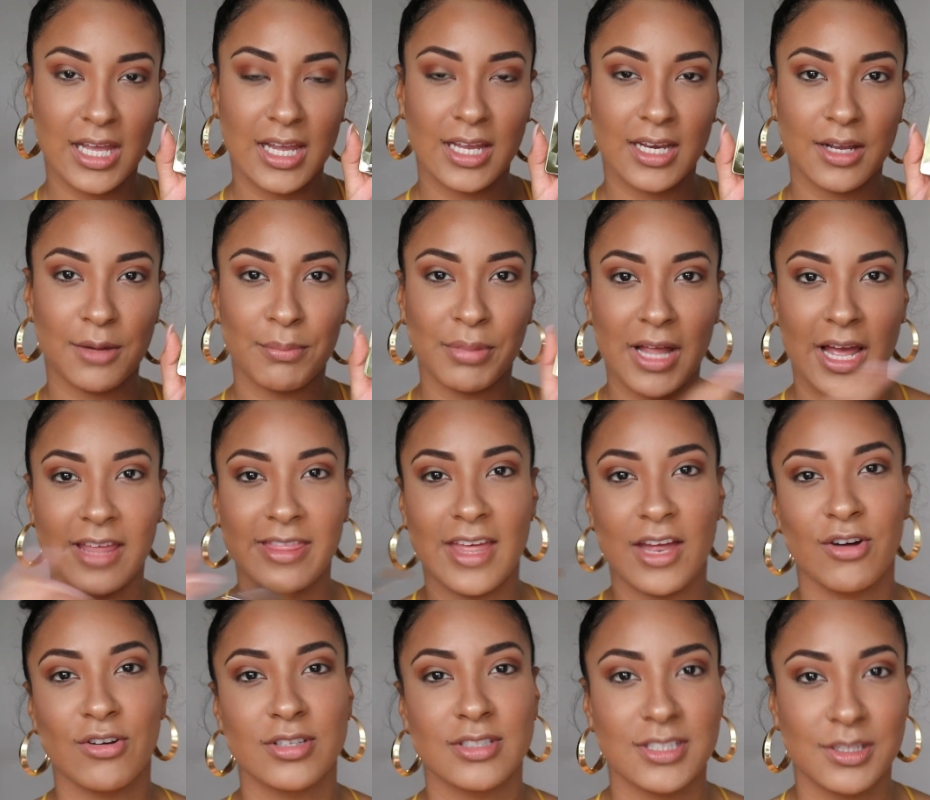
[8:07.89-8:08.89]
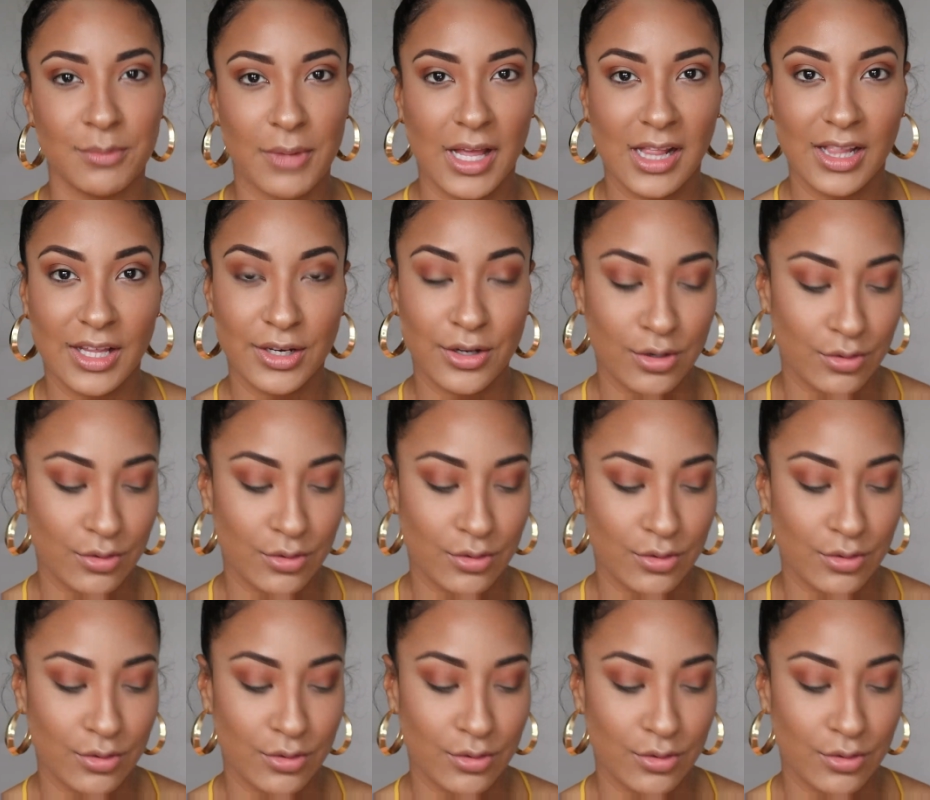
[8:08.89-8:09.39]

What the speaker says: and apply that onto my lid